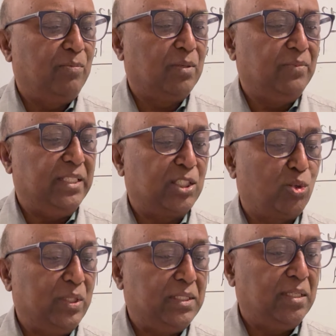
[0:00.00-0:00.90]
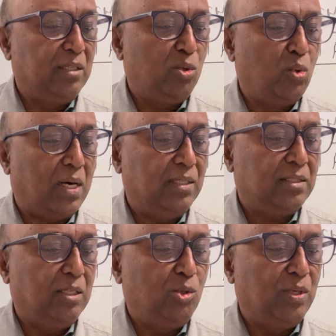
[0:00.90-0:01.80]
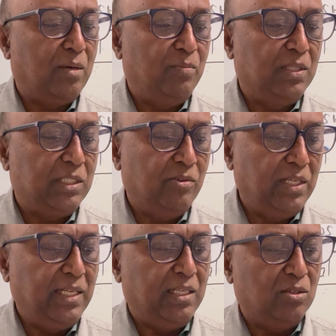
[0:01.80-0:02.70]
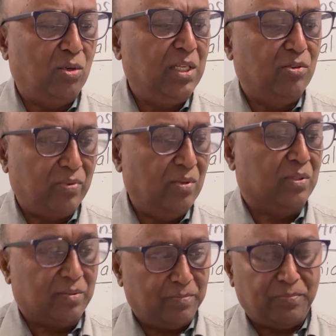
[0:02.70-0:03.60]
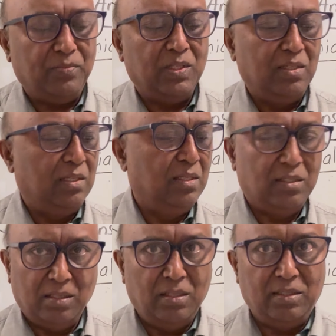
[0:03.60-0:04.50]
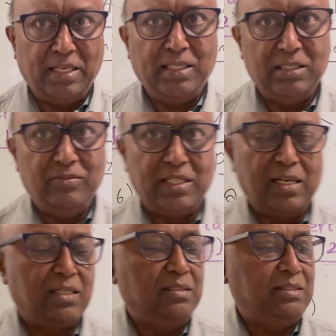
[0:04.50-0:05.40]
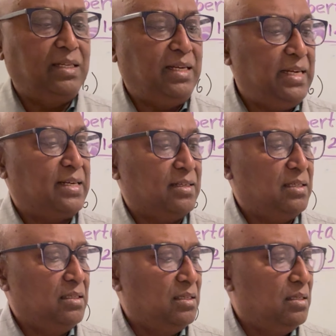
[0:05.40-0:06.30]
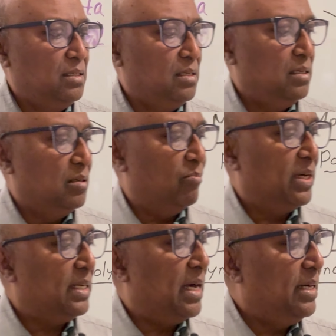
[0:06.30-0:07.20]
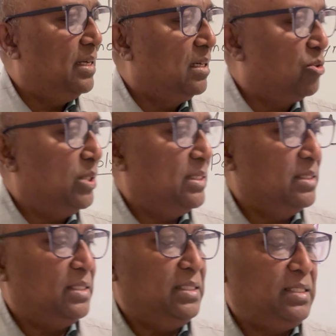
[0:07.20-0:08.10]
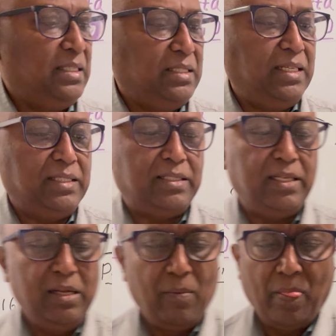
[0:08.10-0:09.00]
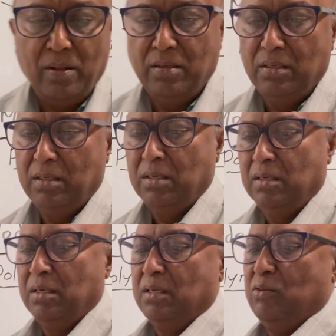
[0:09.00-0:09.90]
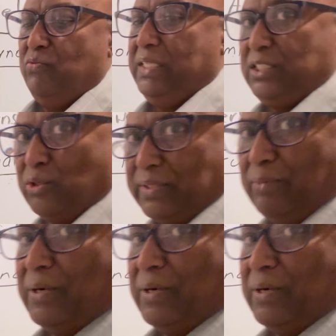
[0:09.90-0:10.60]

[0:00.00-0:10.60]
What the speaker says: from this question to answer to number 17. Okay, of course. That is, we can consider later. But under question 16, they say, which of the